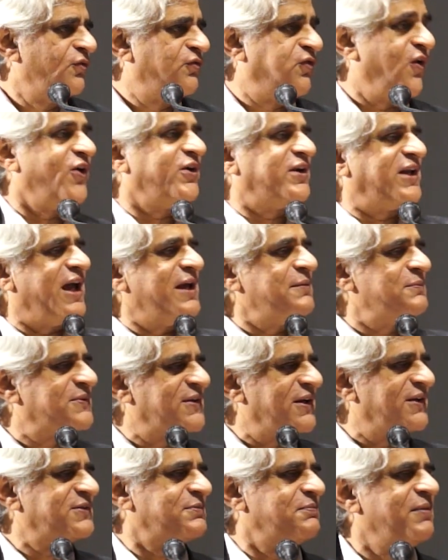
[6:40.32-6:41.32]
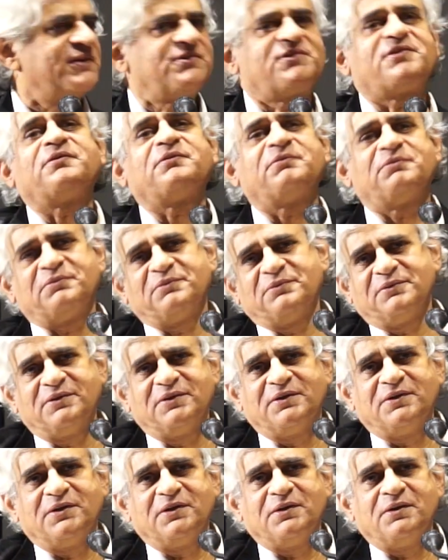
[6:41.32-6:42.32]
4 times as much.
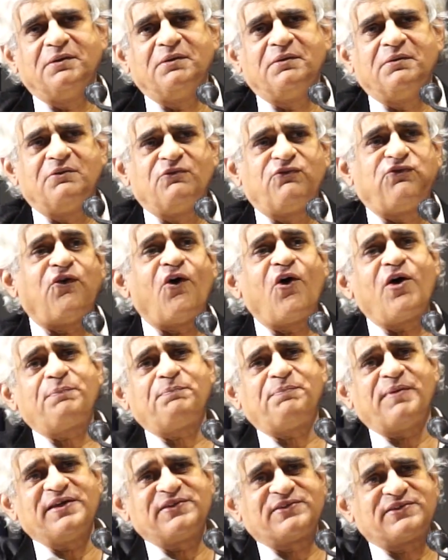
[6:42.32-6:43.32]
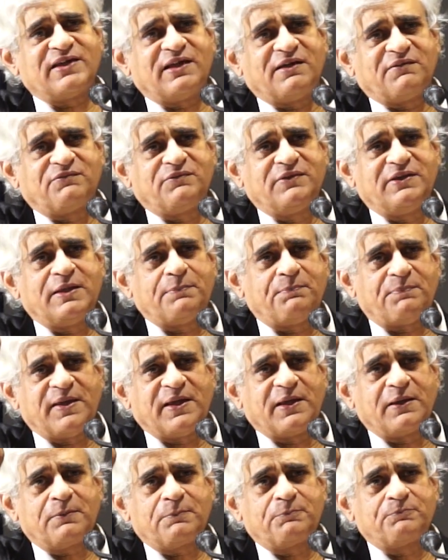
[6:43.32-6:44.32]
4 paisa they
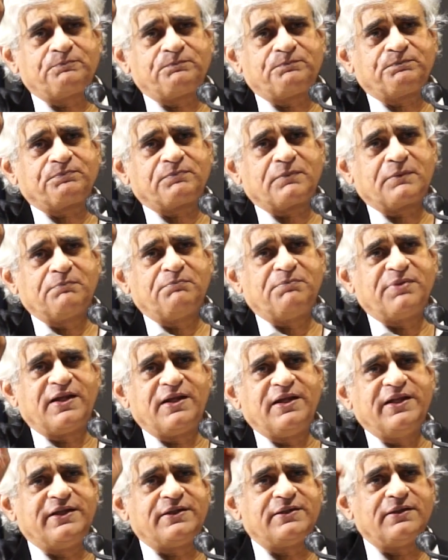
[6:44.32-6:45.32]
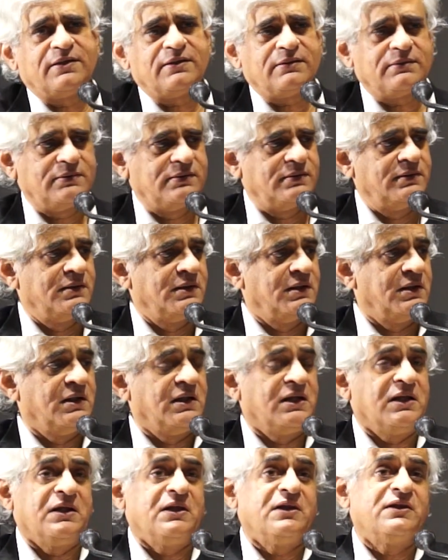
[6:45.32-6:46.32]
paid per litre.
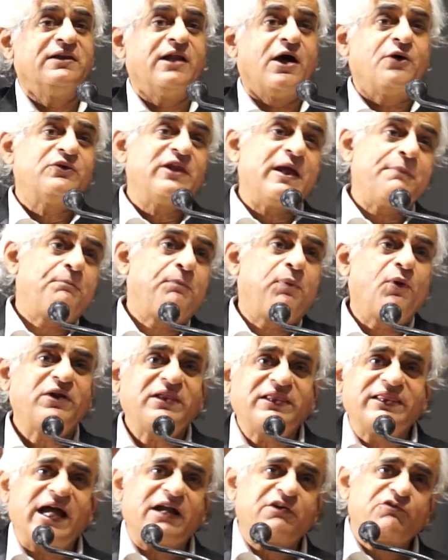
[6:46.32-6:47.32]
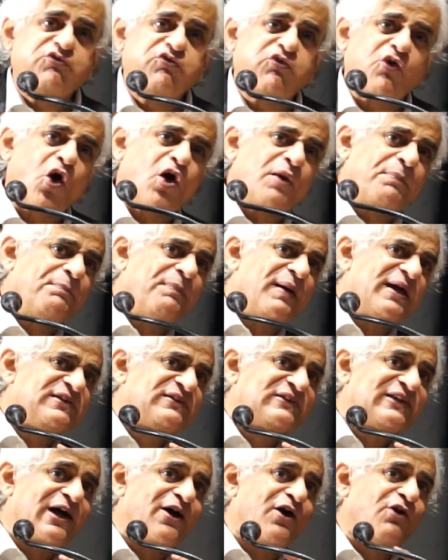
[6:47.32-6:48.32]
Now they put that 4
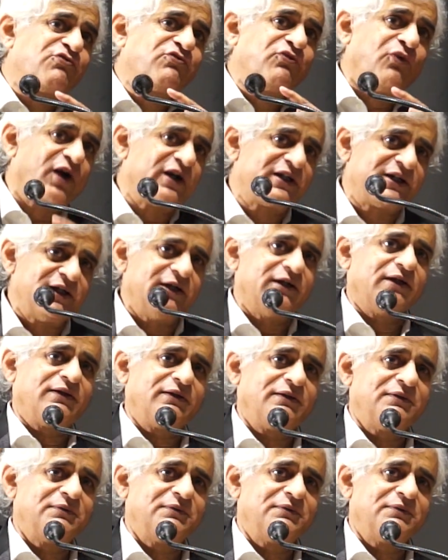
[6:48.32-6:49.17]
paisa of water